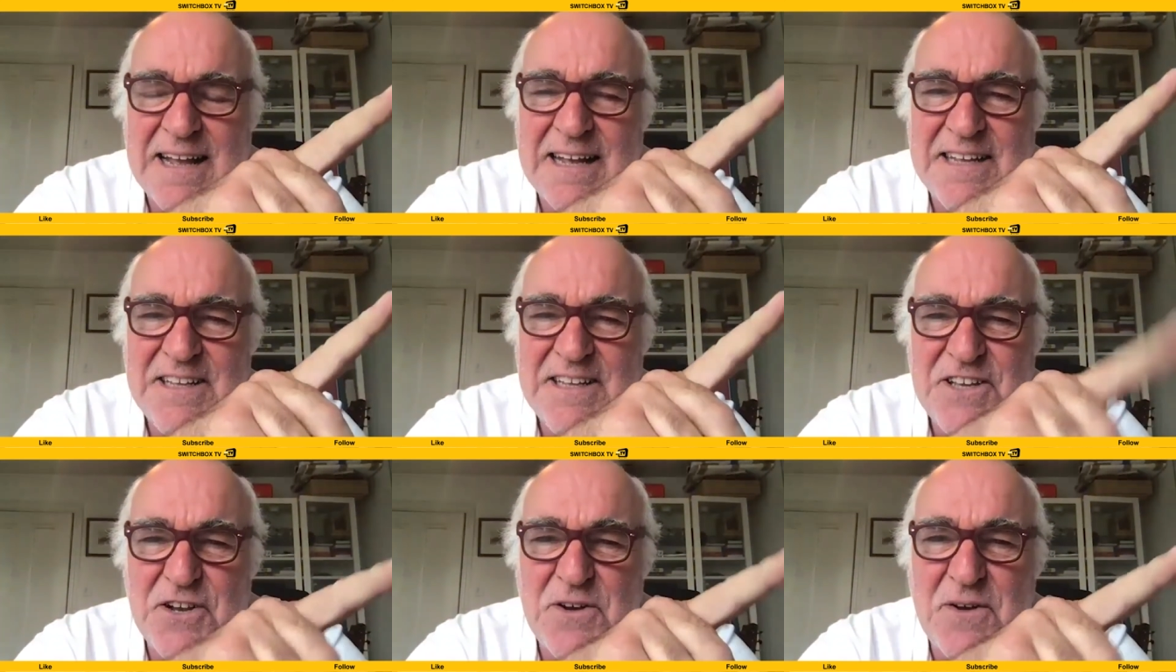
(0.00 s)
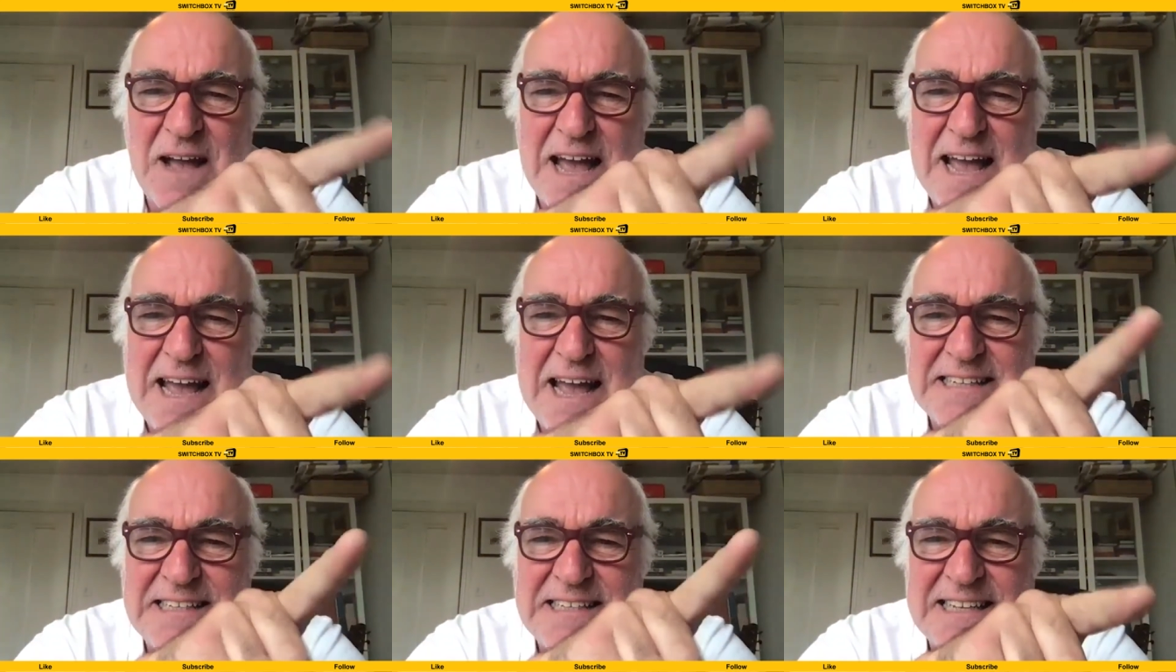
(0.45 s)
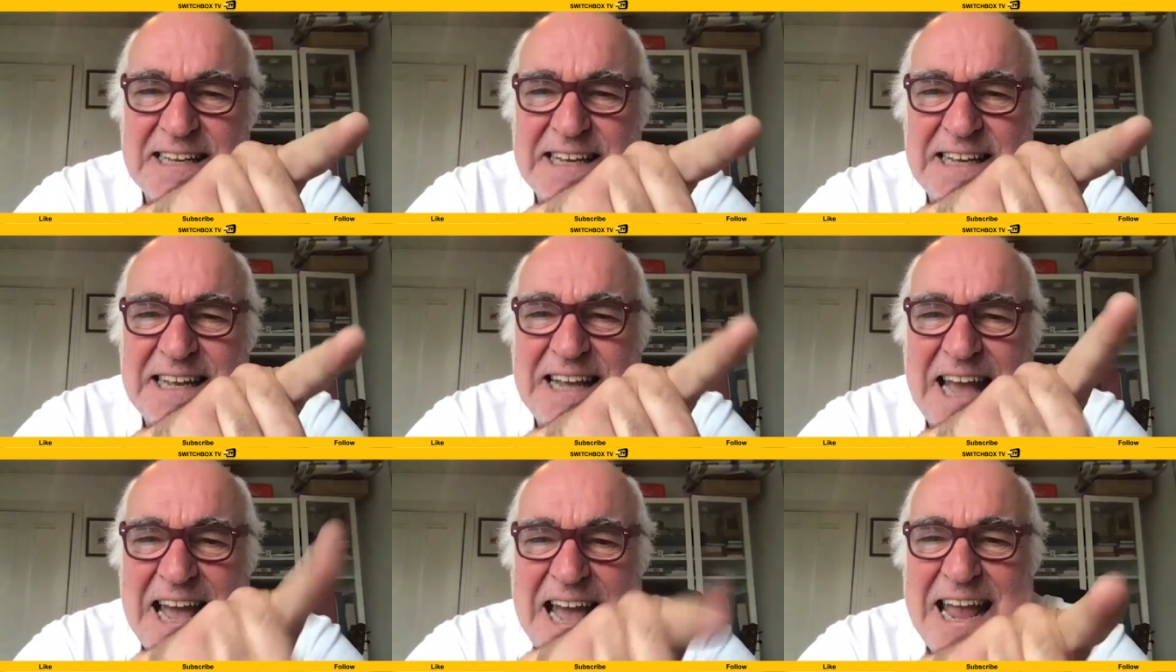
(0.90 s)

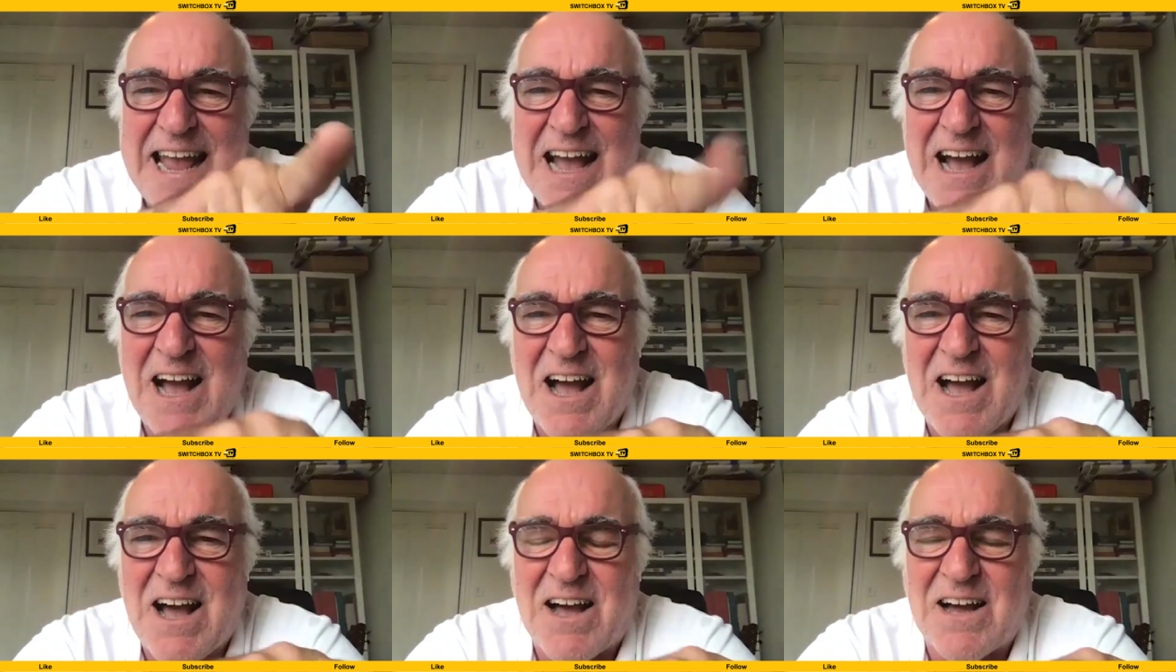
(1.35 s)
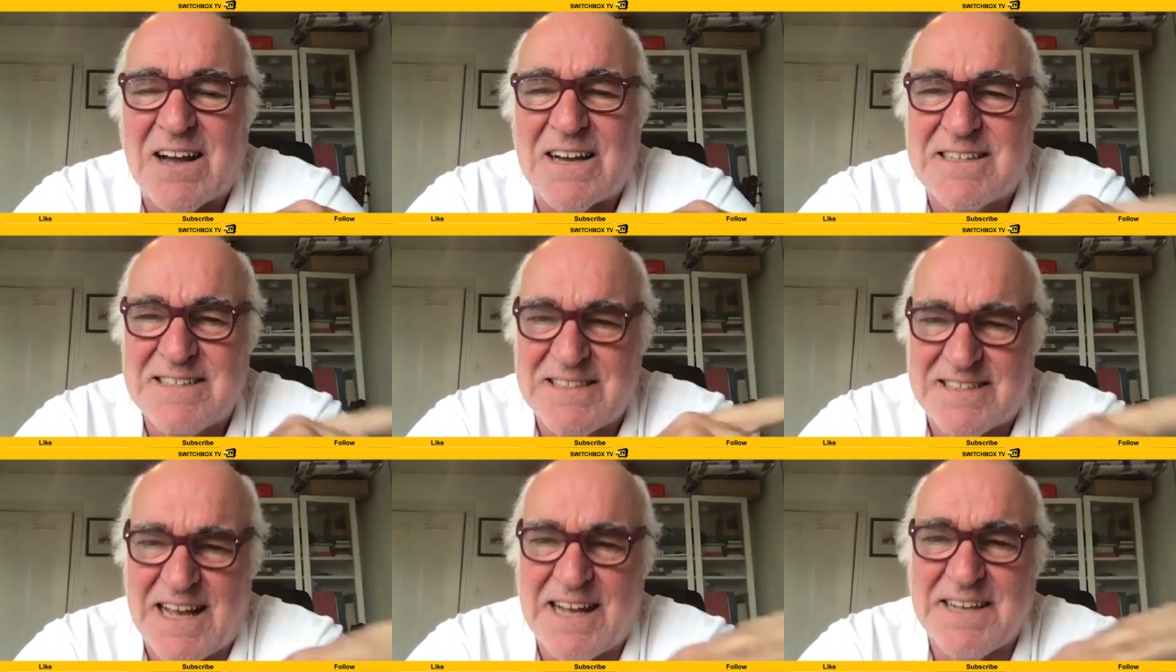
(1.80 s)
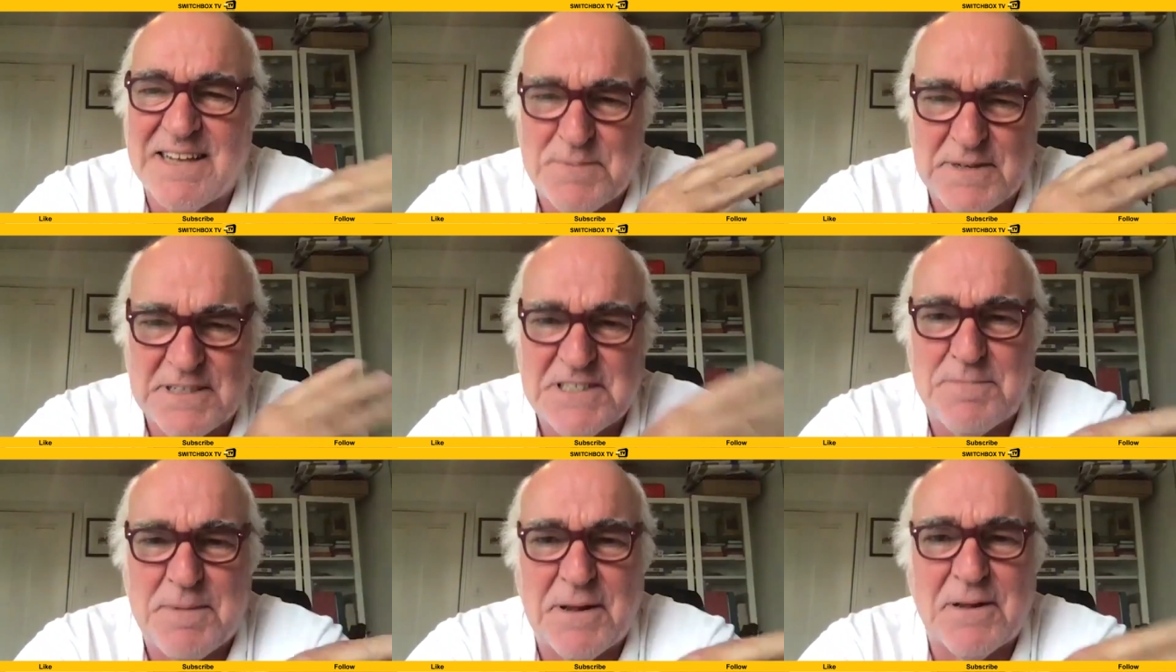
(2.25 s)
UATAR, and
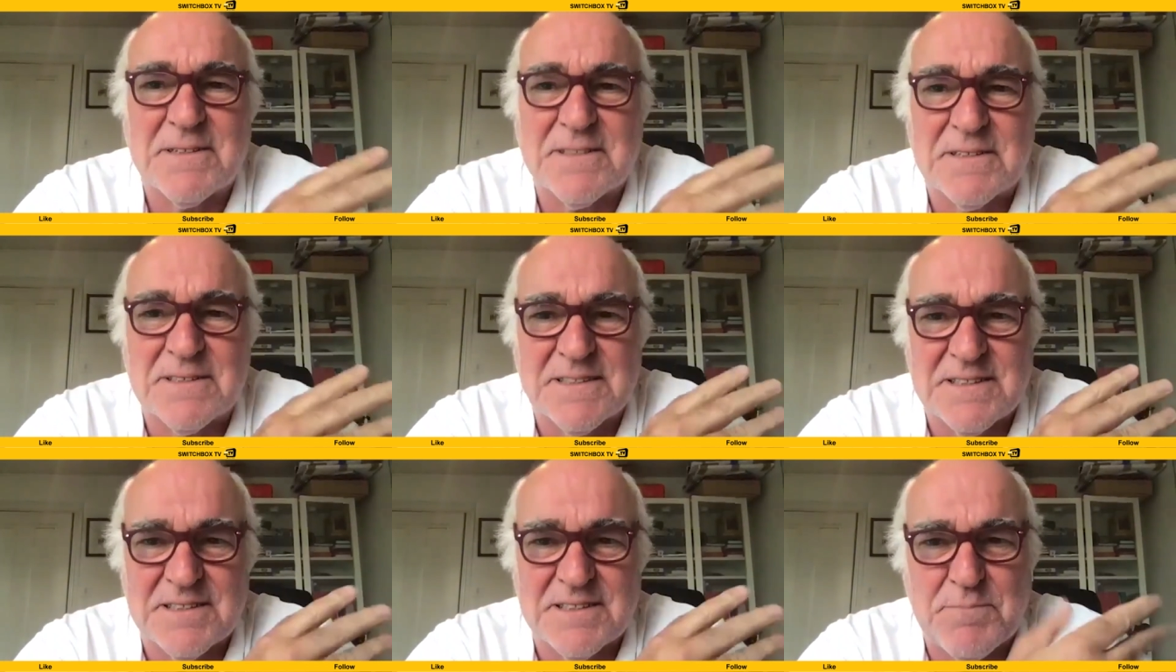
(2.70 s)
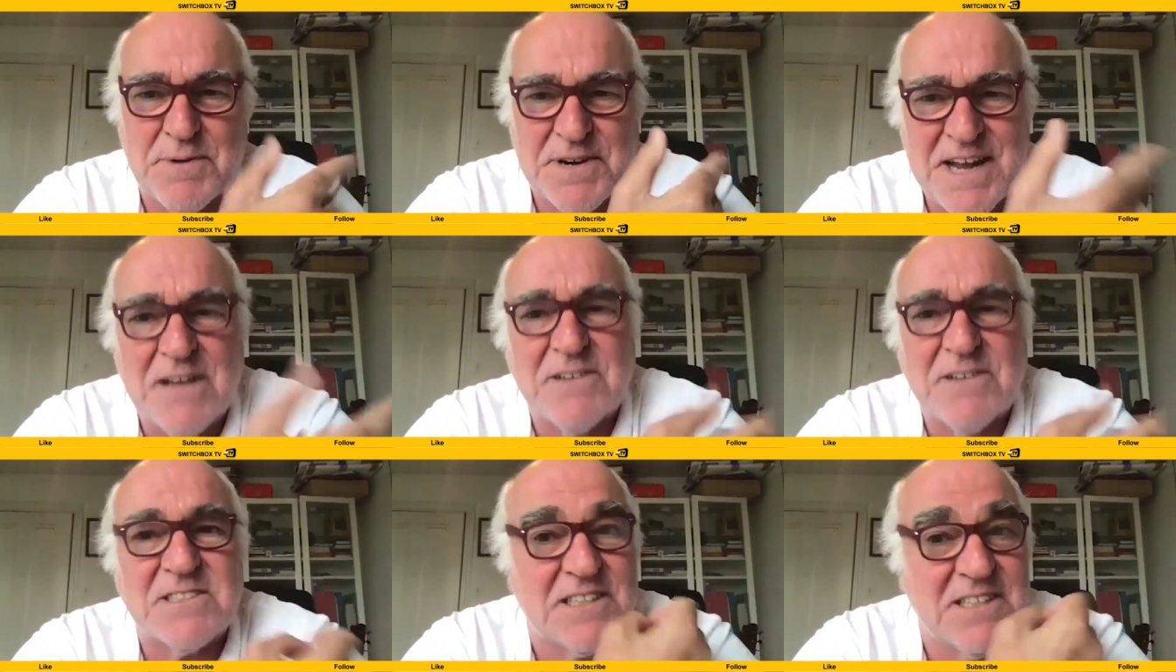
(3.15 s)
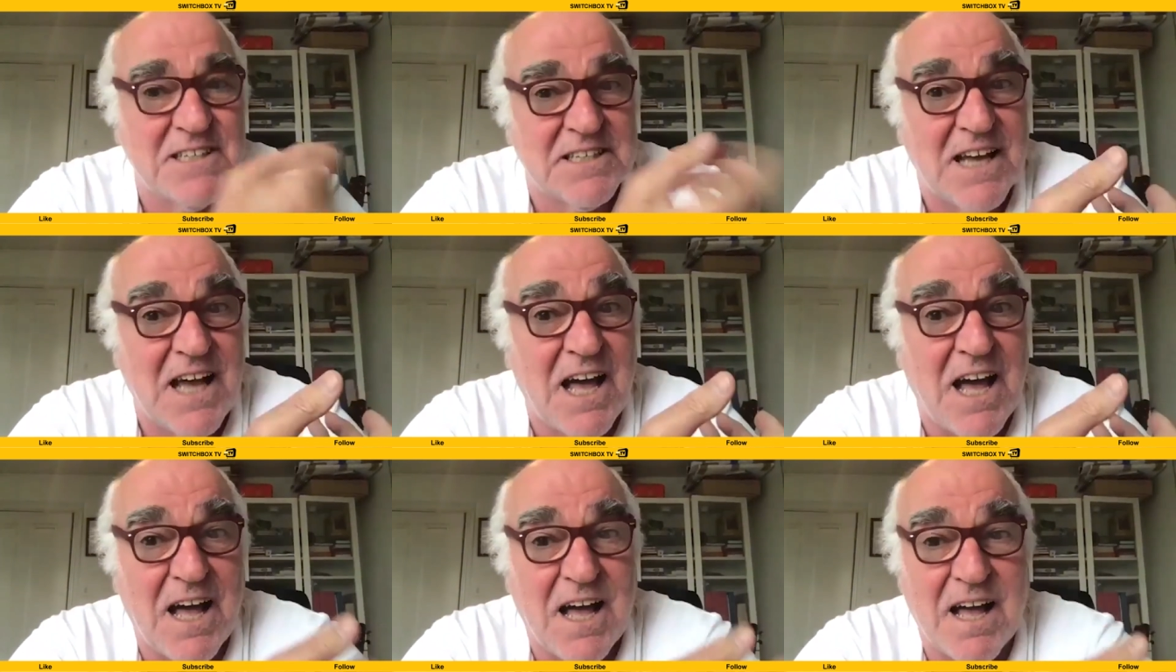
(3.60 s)
it's pronounced
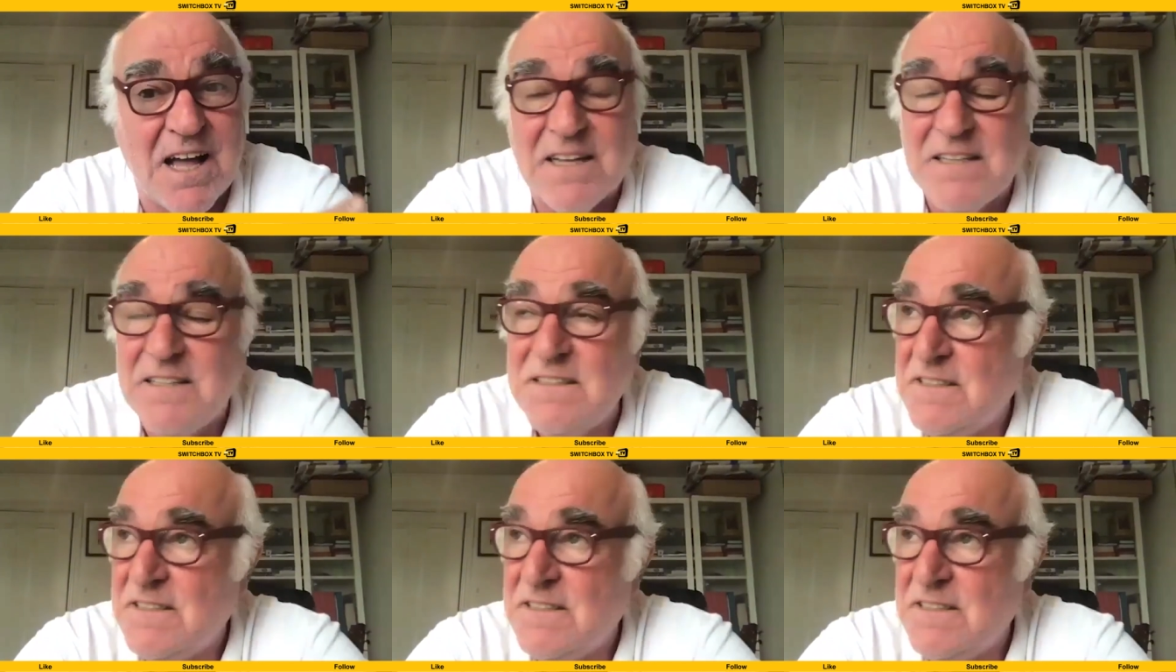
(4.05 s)
Qatar,